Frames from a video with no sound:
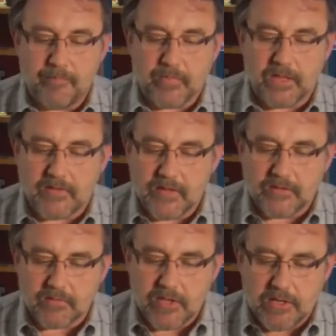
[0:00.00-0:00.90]
It
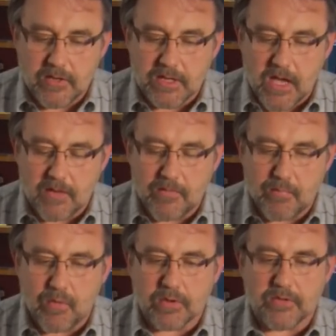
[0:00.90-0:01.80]
says over here a lot of
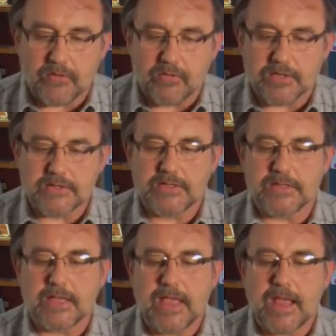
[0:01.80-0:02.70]
important instructions
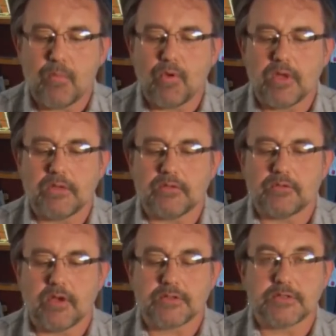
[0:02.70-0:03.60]
in the camera
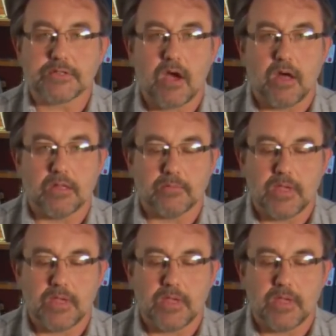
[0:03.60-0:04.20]
instructions column.